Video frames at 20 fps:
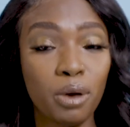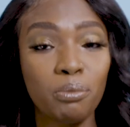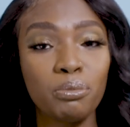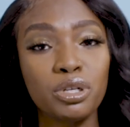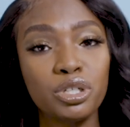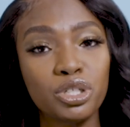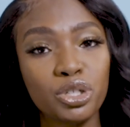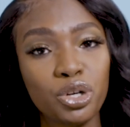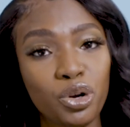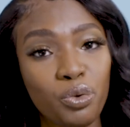
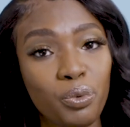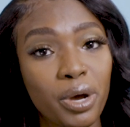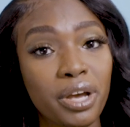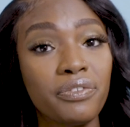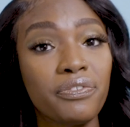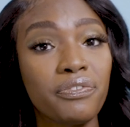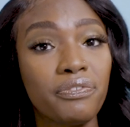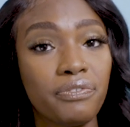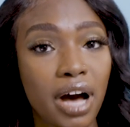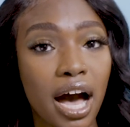be sure to wait
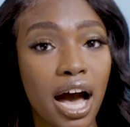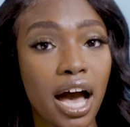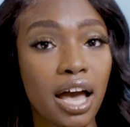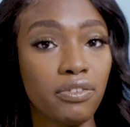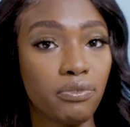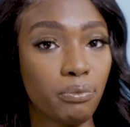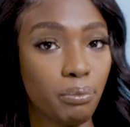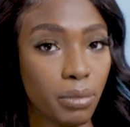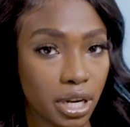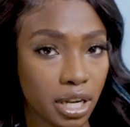
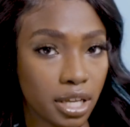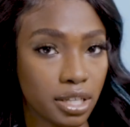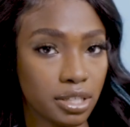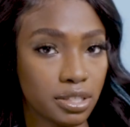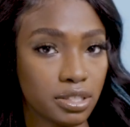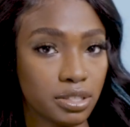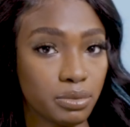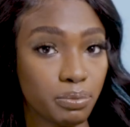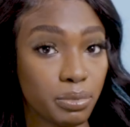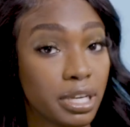5 minutes